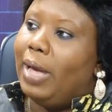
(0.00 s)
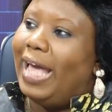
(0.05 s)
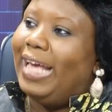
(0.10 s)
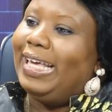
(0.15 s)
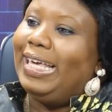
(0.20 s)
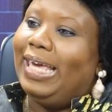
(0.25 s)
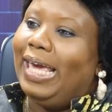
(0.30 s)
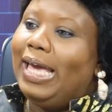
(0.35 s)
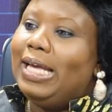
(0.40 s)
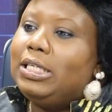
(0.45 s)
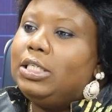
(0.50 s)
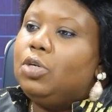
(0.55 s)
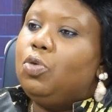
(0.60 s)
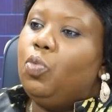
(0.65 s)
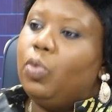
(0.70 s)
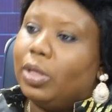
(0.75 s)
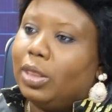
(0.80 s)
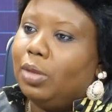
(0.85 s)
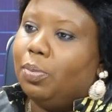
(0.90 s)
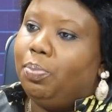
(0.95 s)

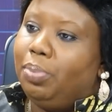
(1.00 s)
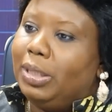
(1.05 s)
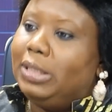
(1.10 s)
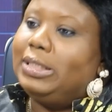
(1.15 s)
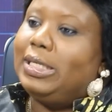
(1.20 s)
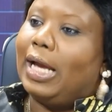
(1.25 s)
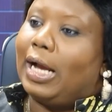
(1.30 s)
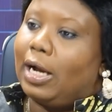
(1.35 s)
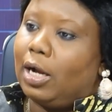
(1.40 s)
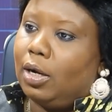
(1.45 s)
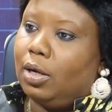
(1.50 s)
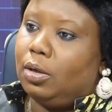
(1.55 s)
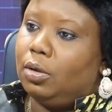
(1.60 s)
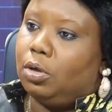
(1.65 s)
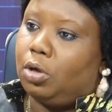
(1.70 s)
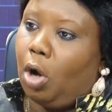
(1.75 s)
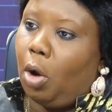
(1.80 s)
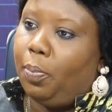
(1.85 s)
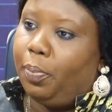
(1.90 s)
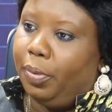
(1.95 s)
engaging with the big tech
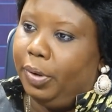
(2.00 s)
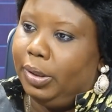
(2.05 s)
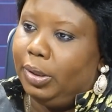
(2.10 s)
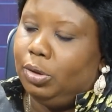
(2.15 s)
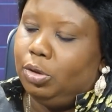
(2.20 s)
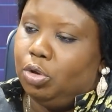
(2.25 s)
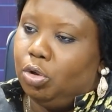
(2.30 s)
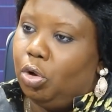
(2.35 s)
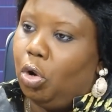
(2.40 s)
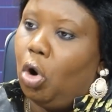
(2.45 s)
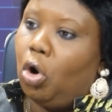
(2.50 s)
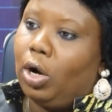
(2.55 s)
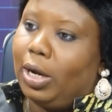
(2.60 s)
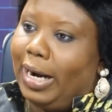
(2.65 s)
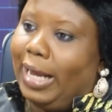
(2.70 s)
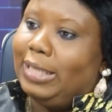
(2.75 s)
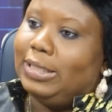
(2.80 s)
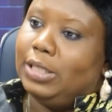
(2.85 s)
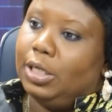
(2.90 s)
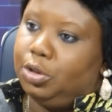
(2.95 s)
corporate,
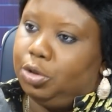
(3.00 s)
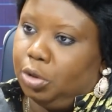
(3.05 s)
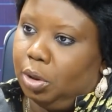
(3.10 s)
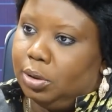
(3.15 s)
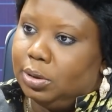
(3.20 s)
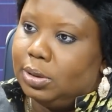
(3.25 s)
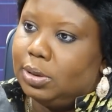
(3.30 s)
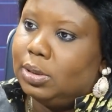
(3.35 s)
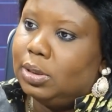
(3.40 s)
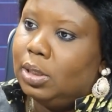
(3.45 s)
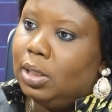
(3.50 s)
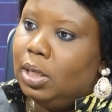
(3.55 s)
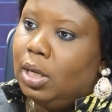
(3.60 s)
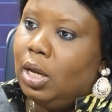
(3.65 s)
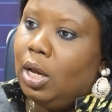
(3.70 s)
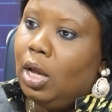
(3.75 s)
organizations